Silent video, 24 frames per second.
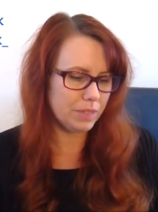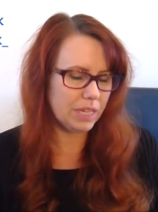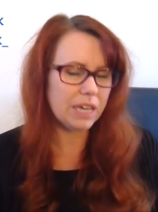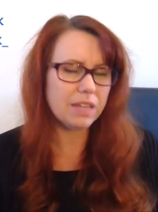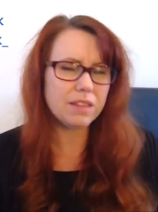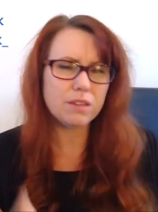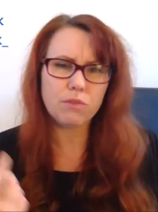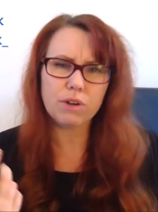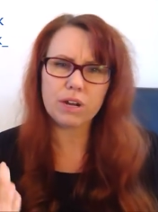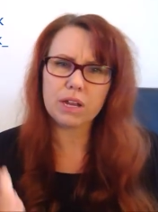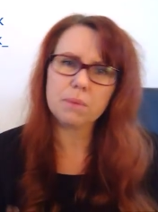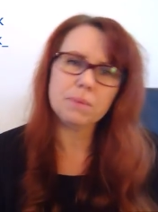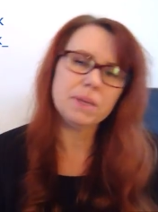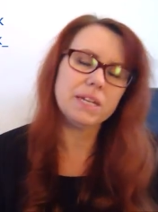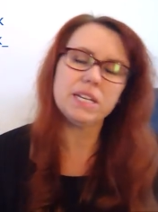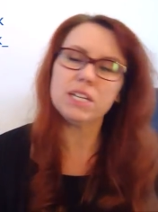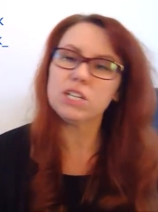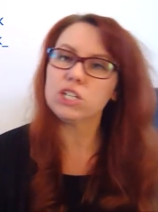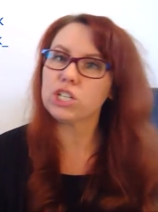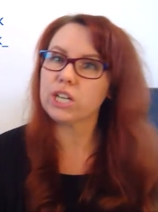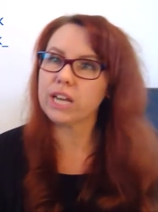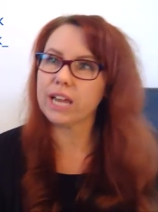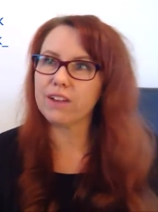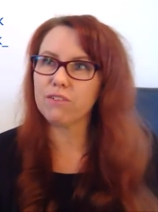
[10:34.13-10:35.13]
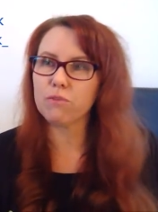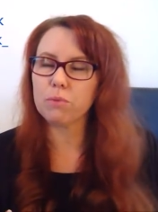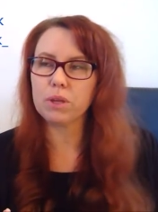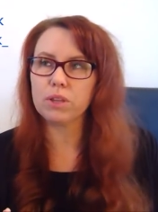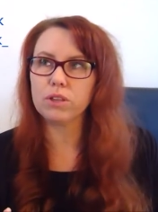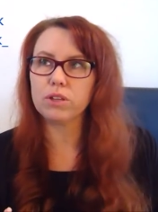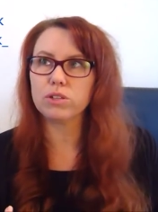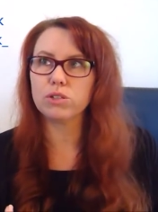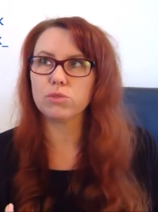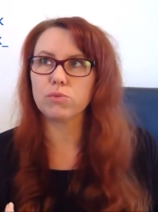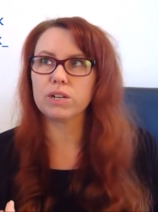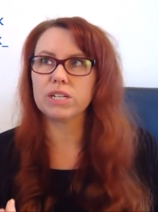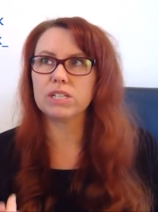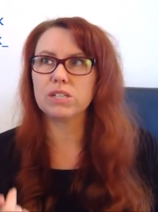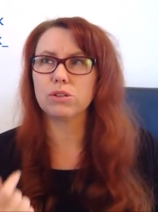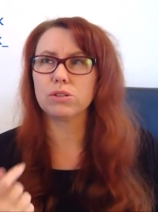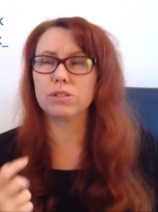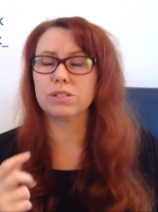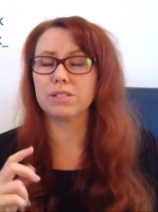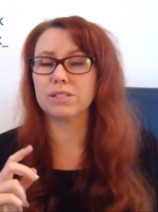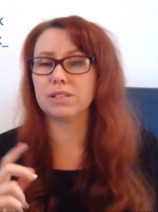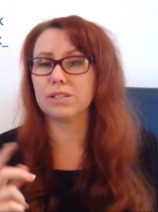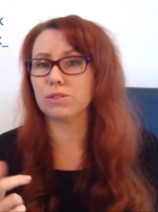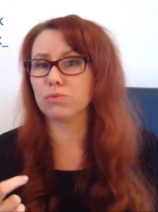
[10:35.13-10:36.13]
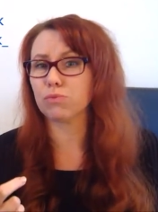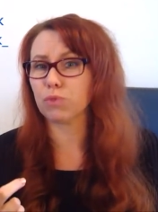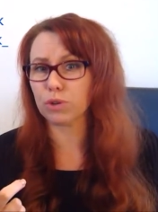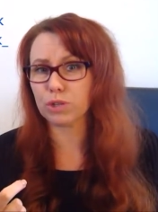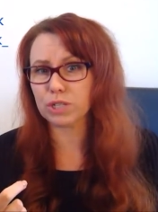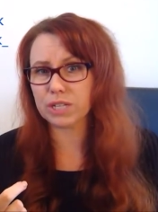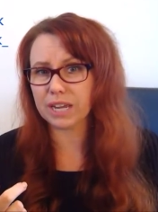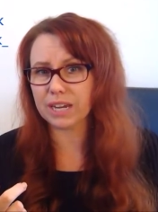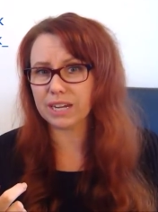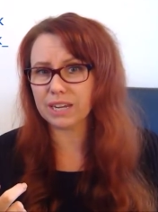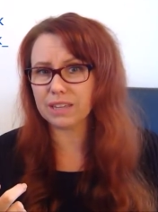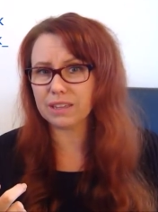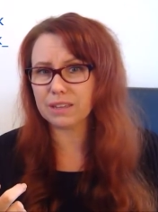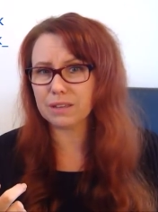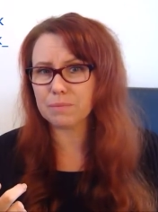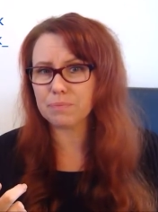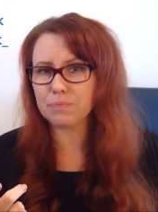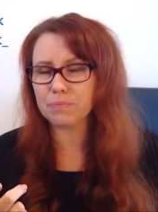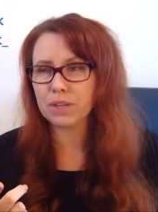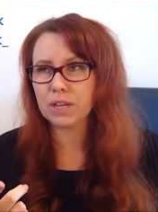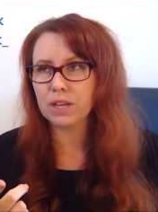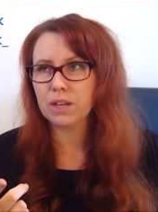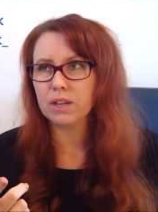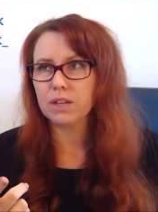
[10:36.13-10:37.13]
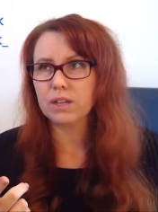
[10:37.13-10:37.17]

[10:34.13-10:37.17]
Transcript: other recommendation I have about those resources is rotating them.